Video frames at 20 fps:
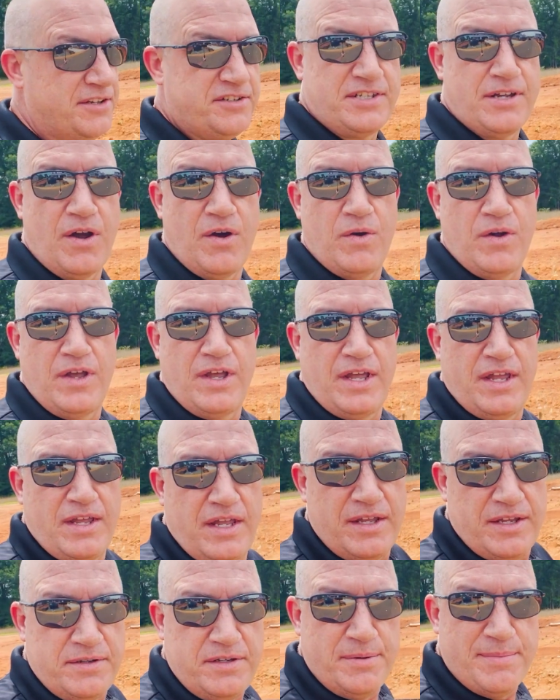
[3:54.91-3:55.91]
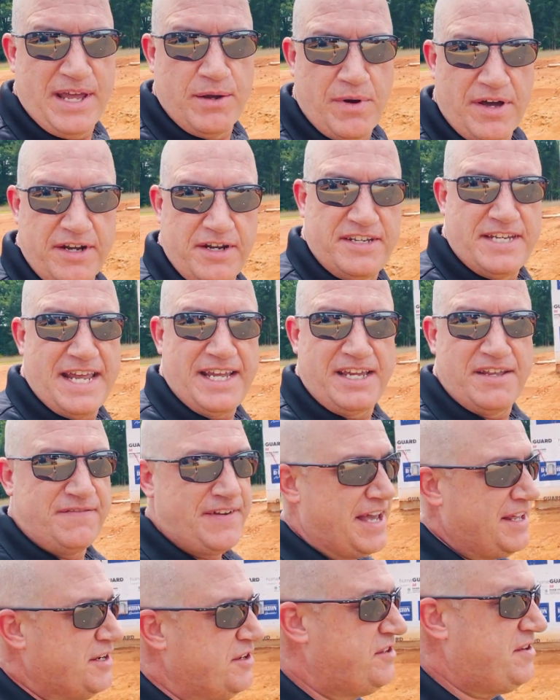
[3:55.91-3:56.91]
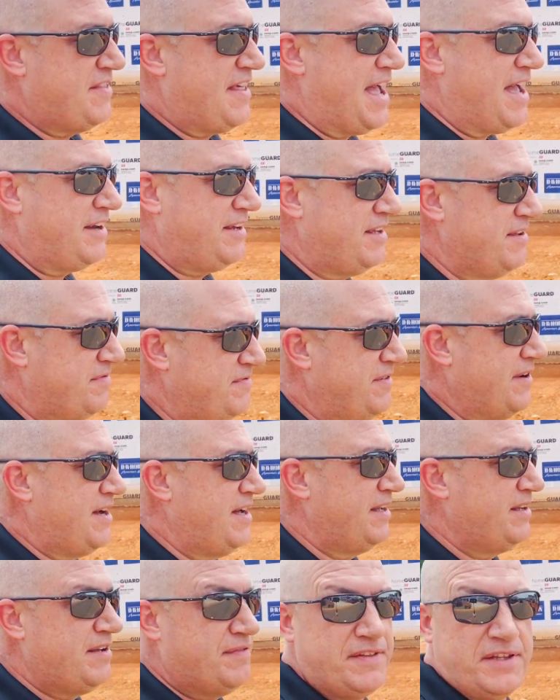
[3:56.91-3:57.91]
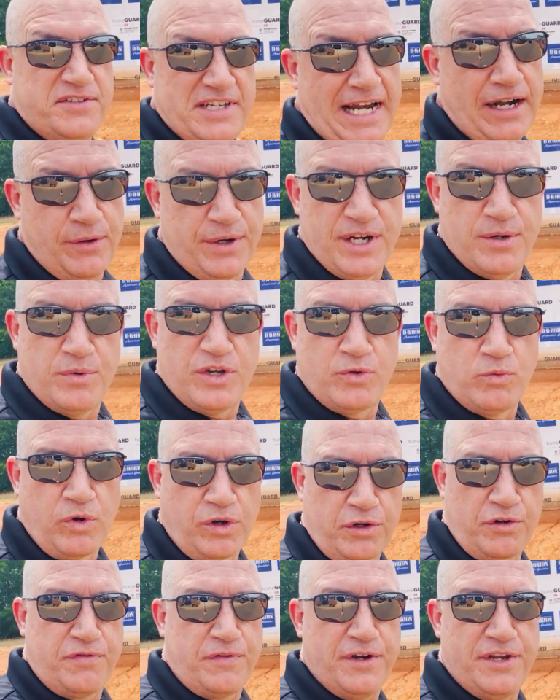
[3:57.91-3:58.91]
So you may want to take advantage of that if, uh, if this area would work for